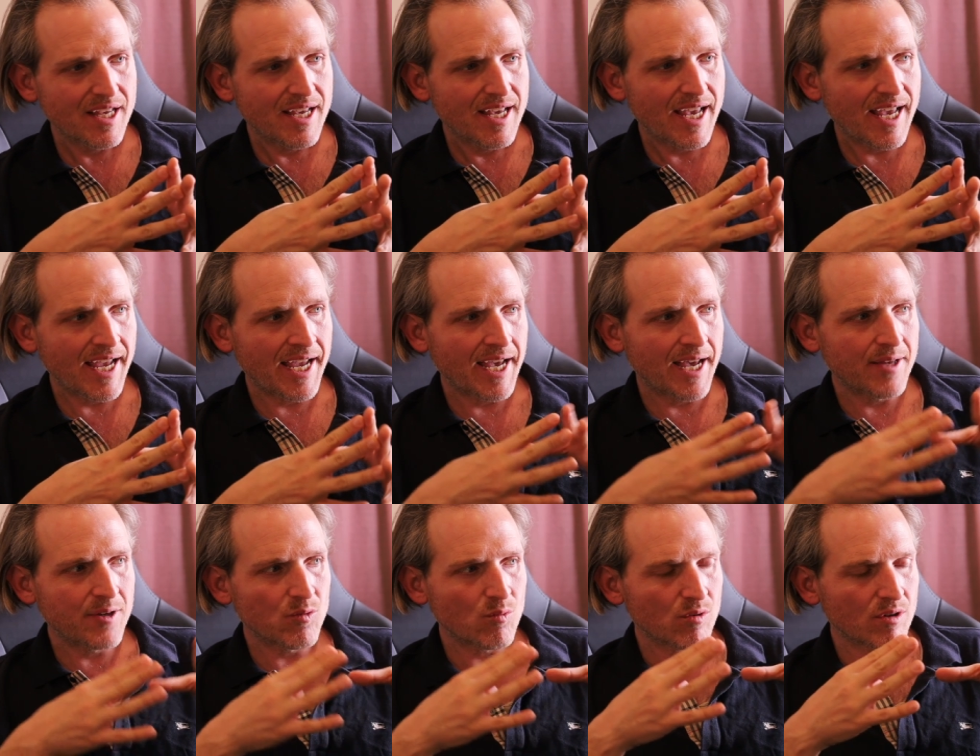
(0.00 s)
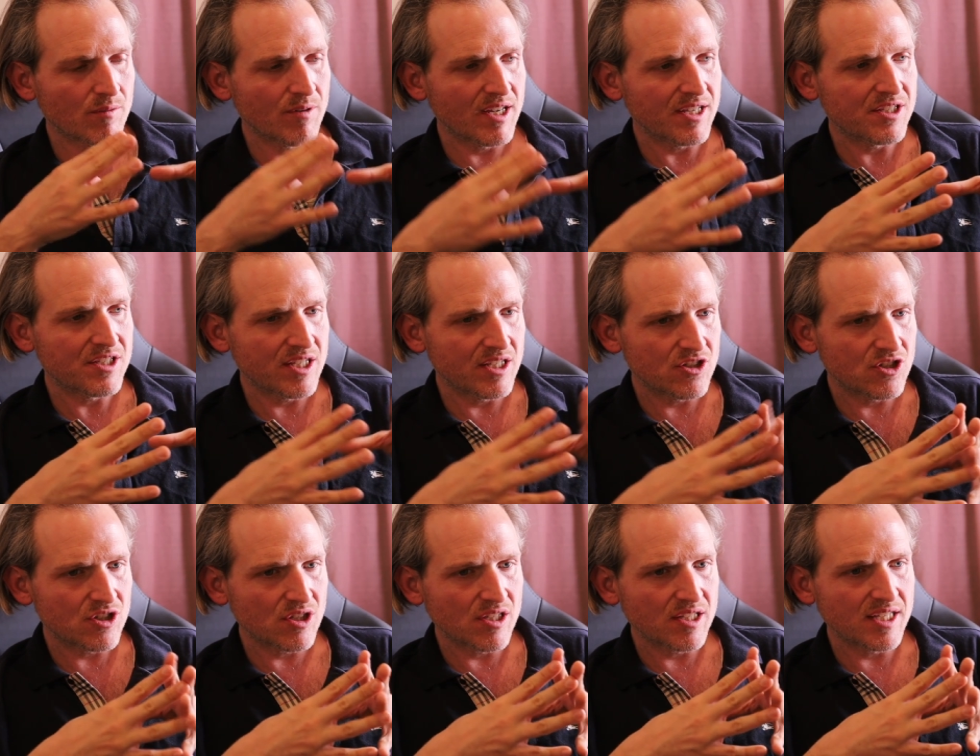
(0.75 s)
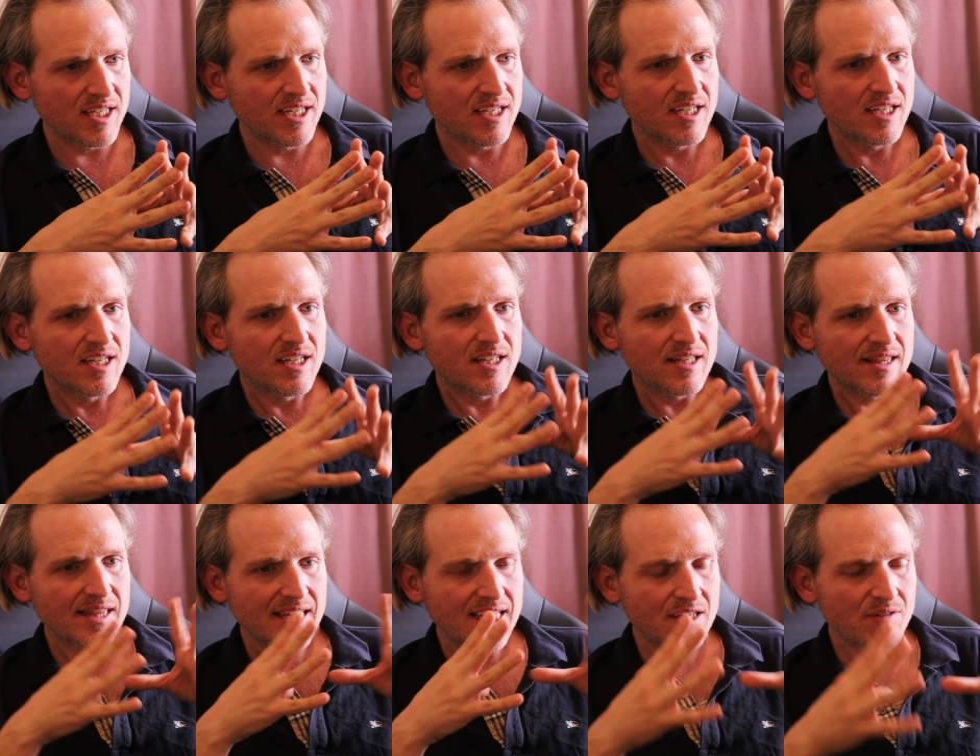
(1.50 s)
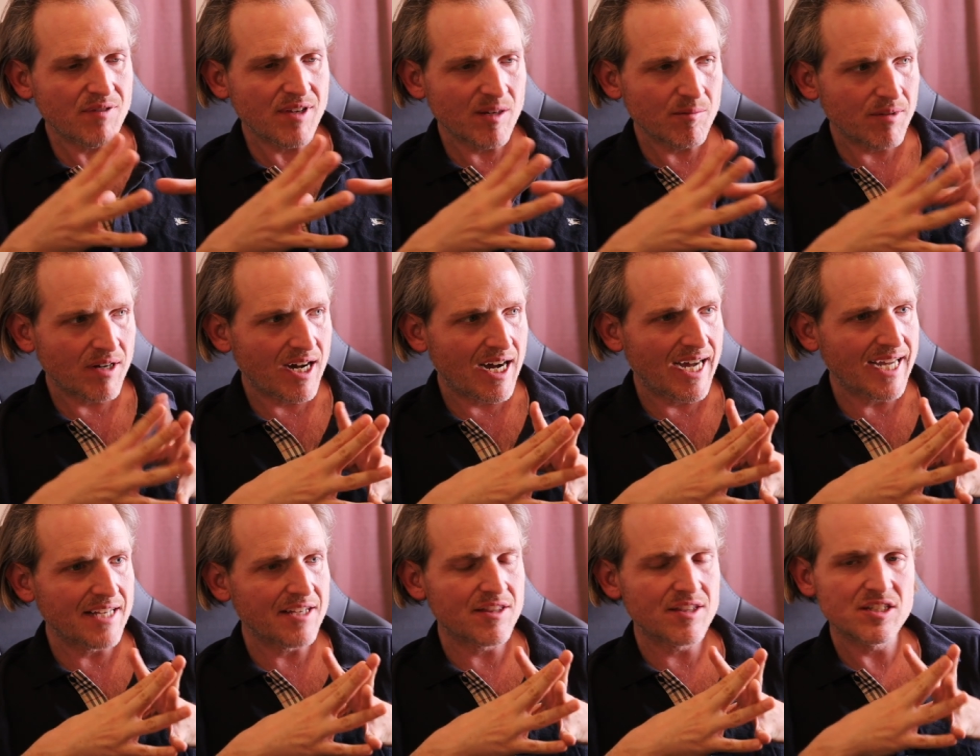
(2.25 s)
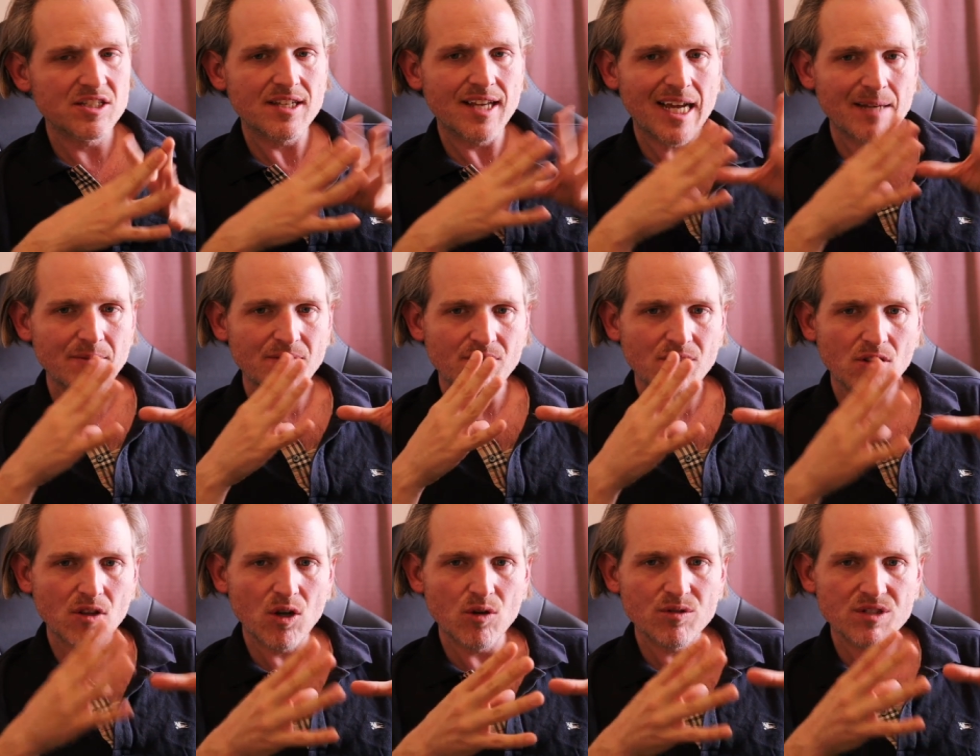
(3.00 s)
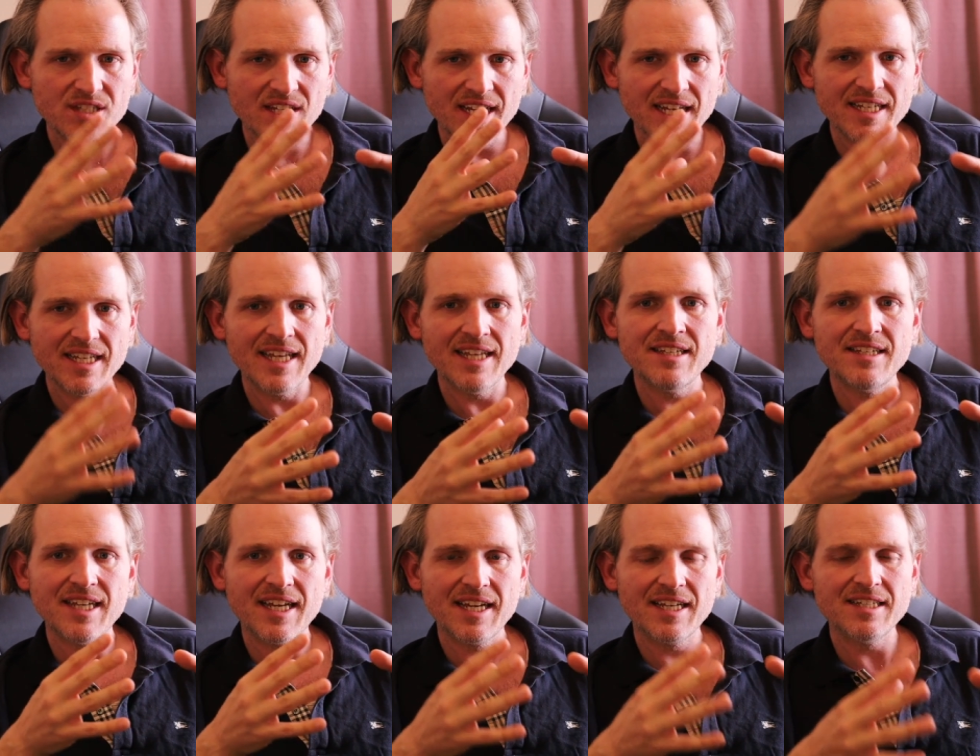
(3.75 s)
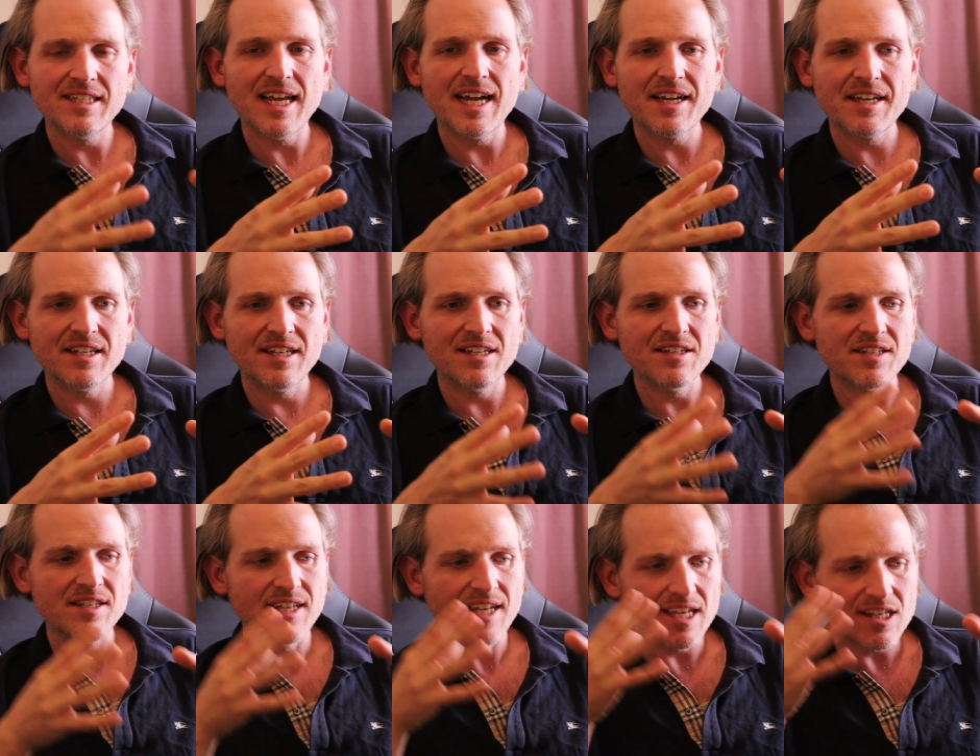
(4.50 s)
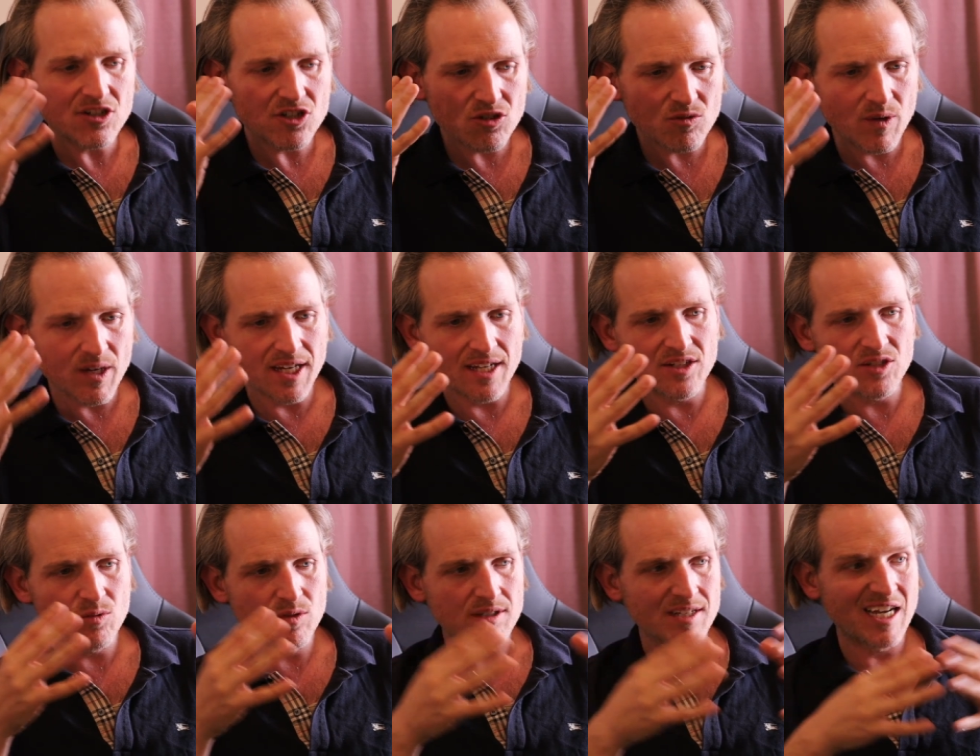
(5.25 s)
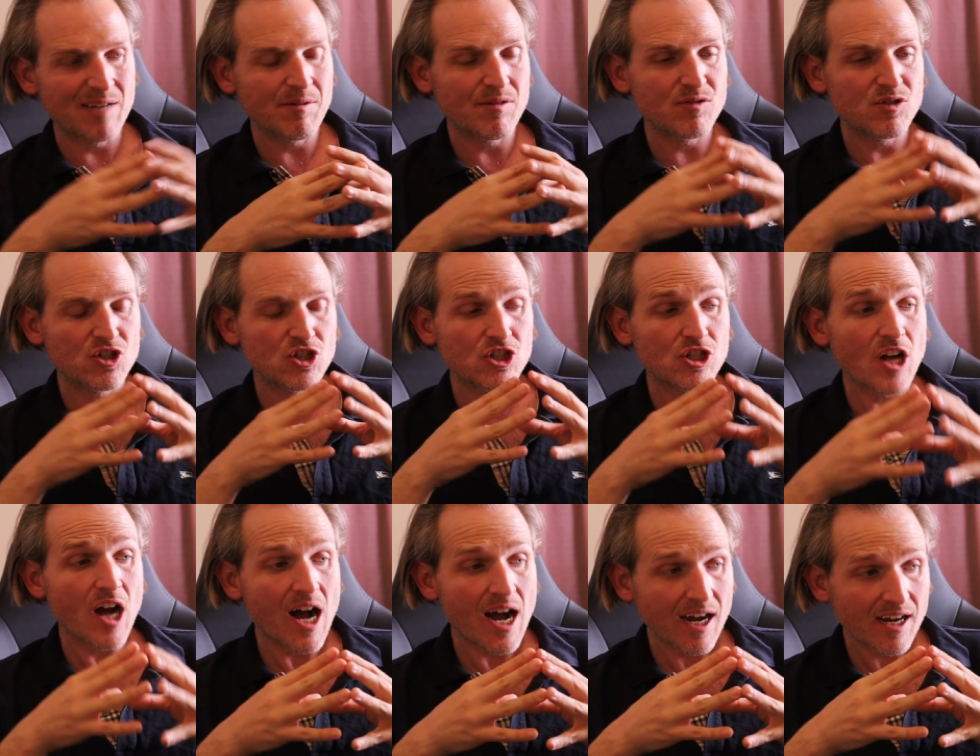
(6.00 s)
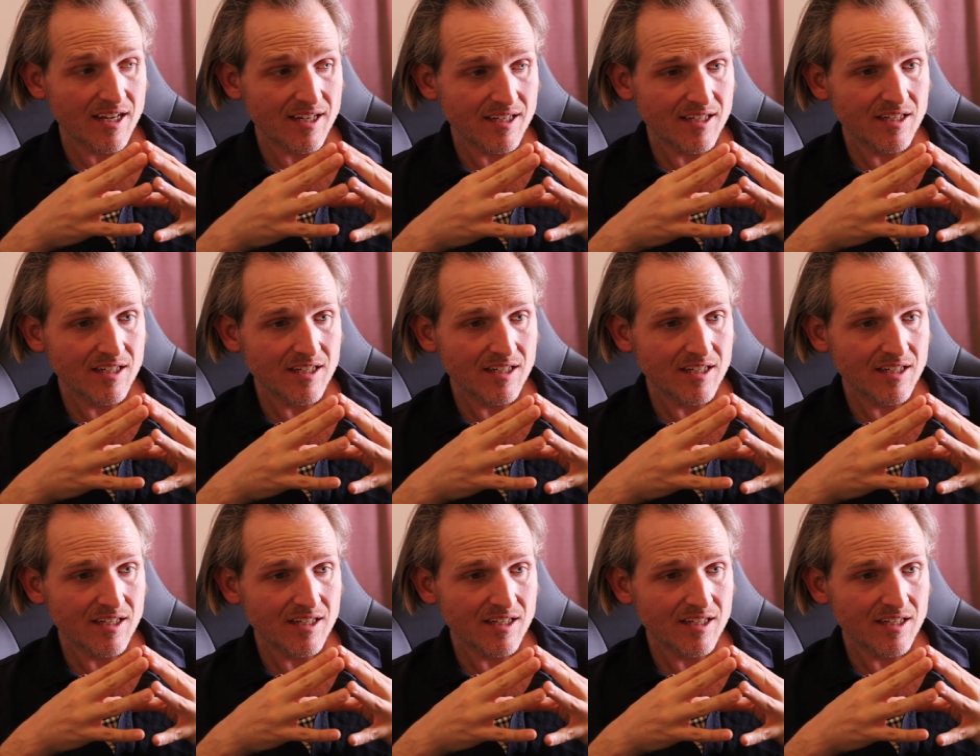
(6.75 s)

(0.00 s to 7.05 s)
and we're essentially leaving behind this time of closing and ending and decadence and entering into a time of shock